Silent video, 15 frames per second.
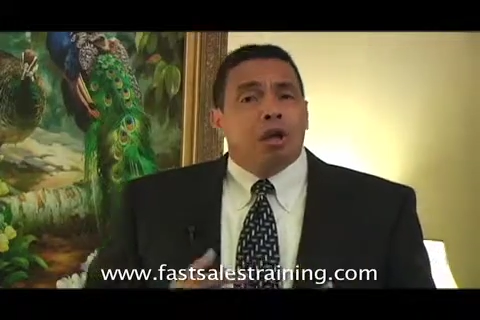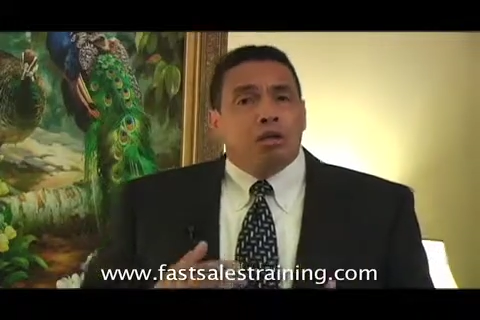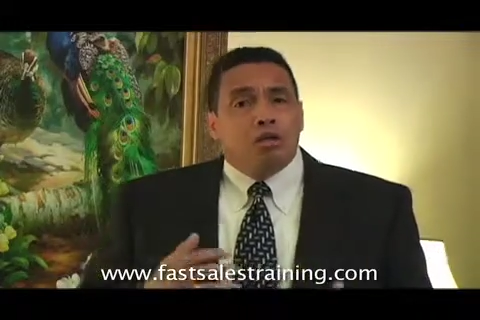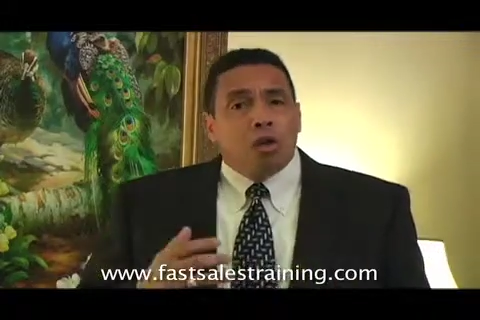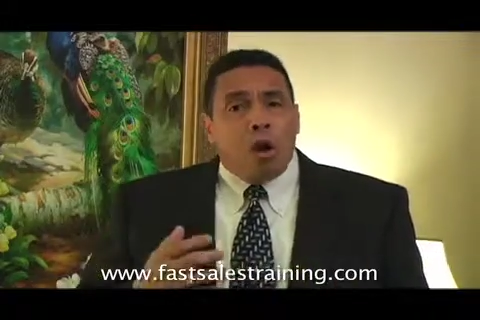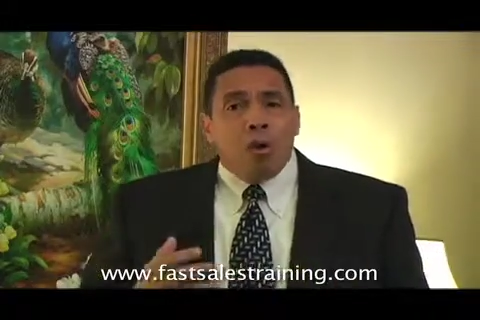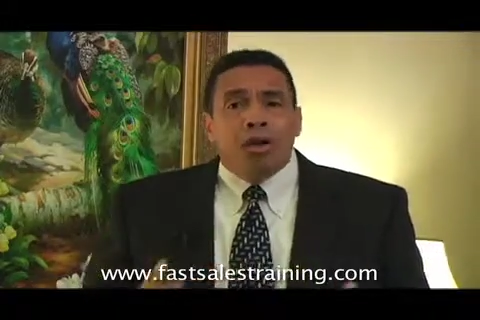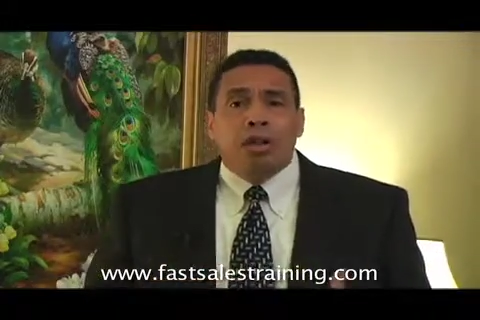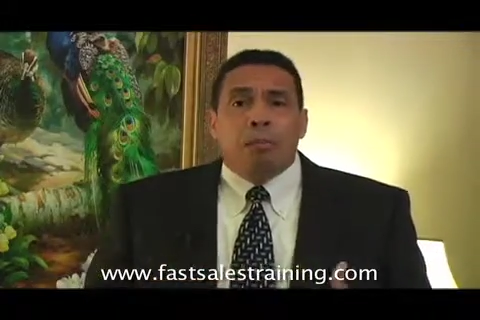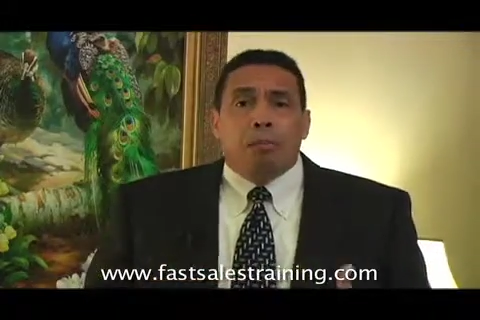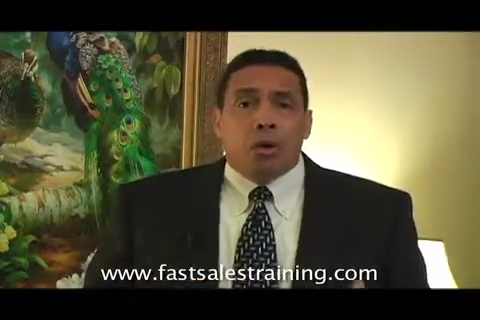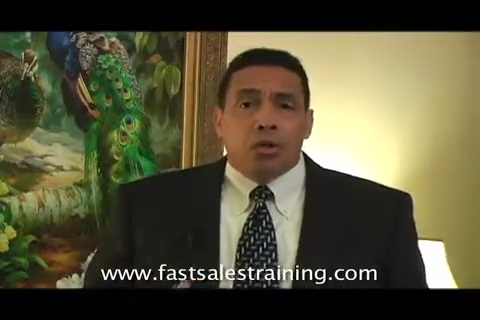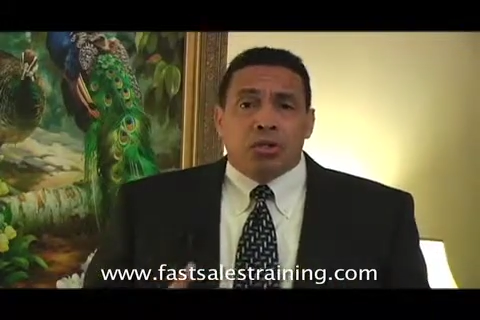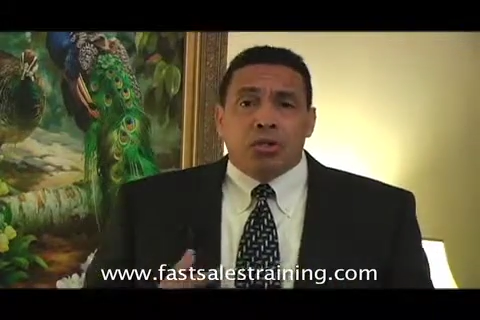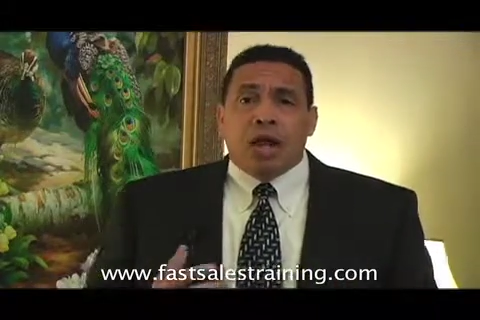knowing the
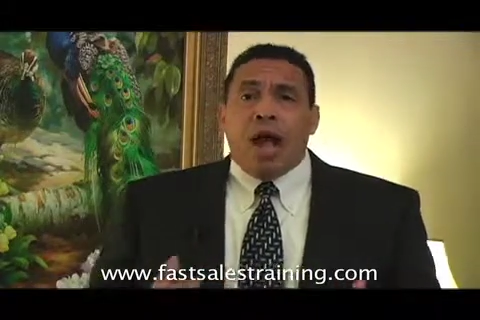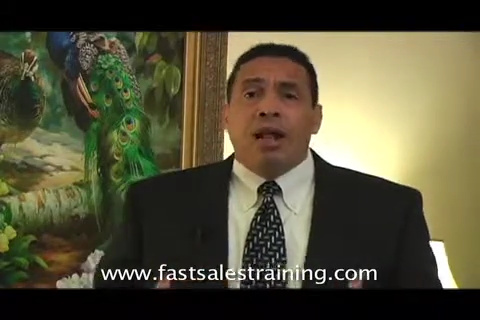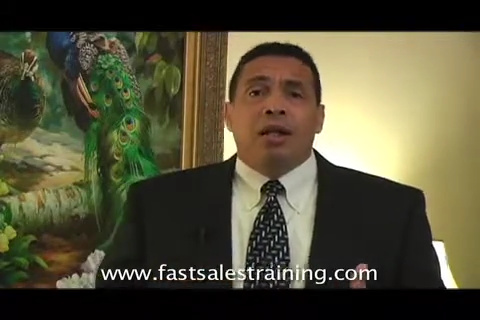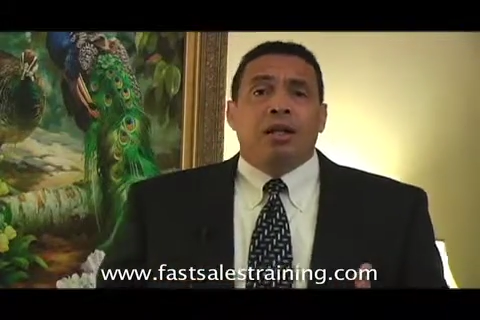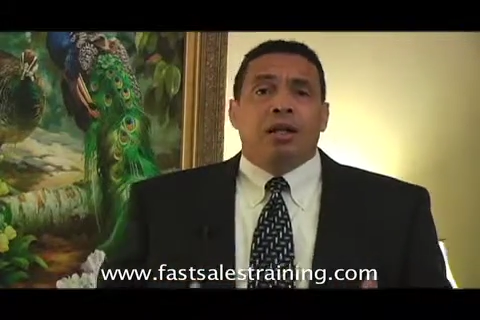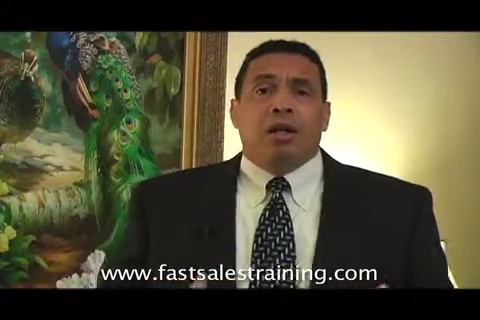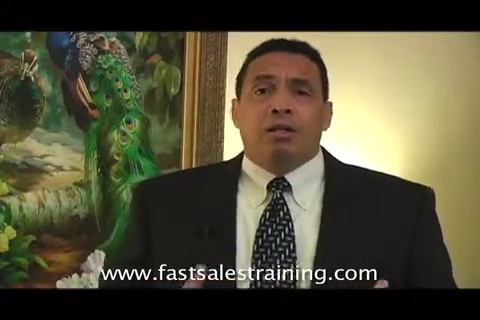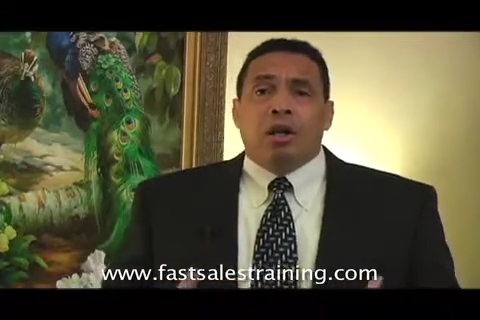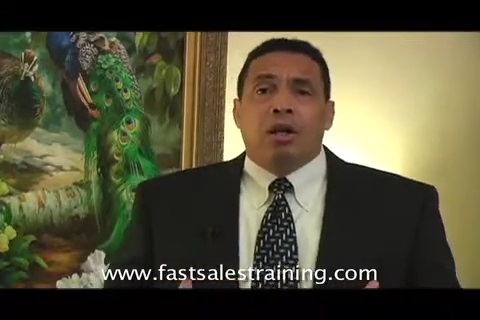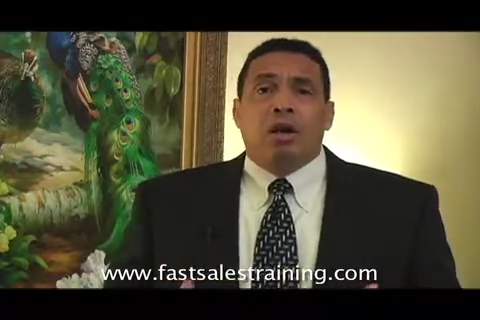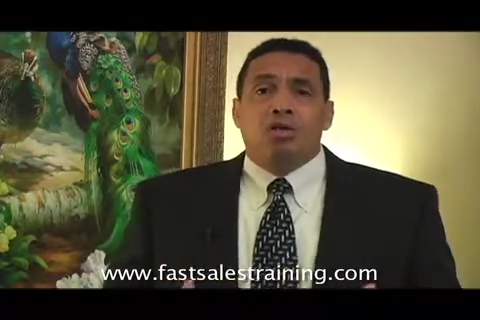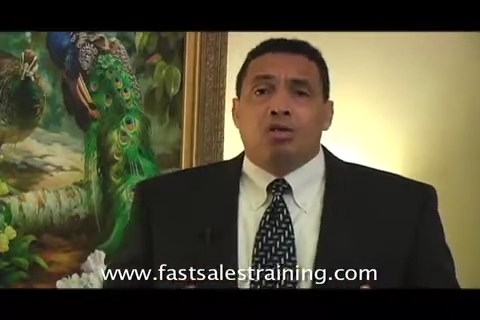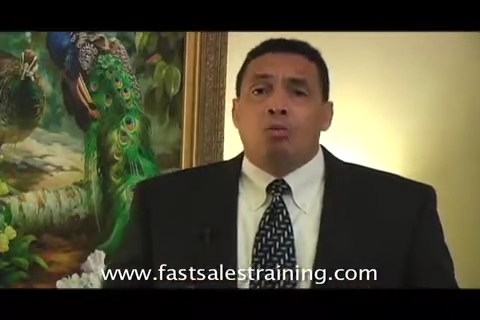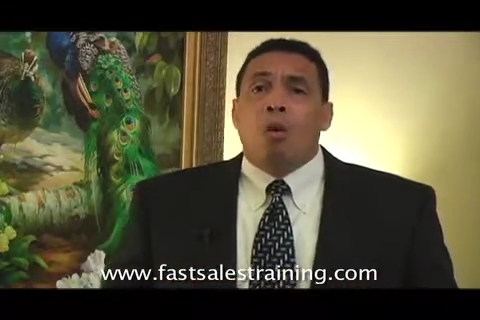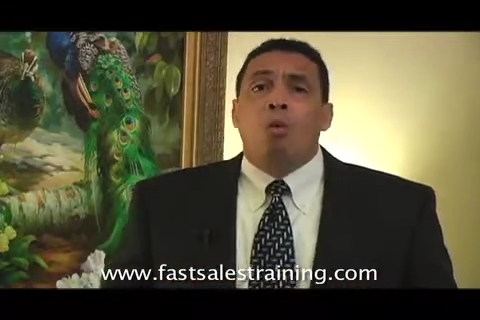personality of the
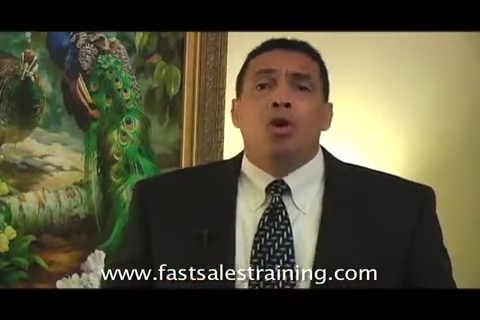customer,